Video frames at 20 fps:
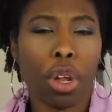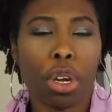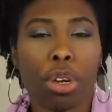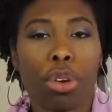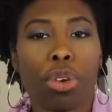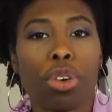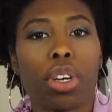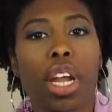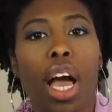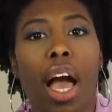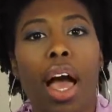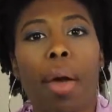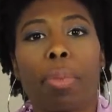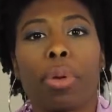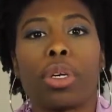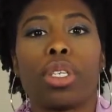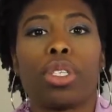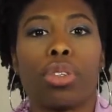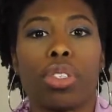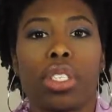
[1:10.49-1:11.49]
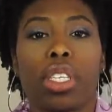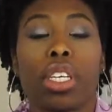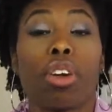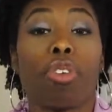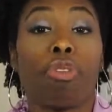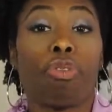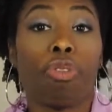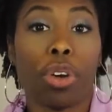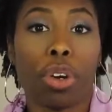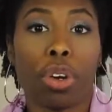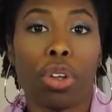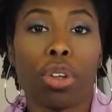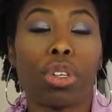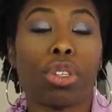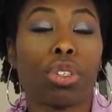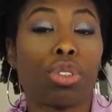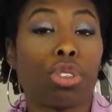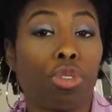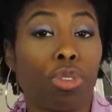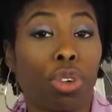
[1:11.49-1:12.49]
or you're not producing fertile
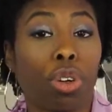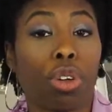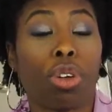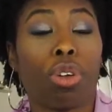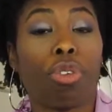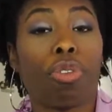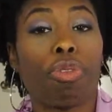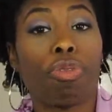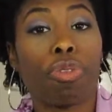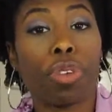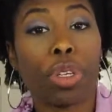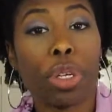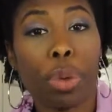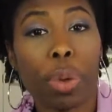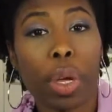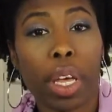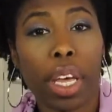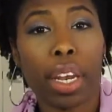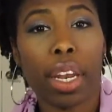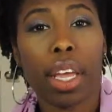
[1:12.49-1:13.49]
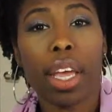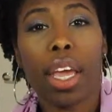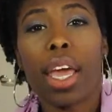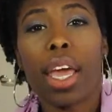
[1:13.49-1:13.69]
cervical fluid.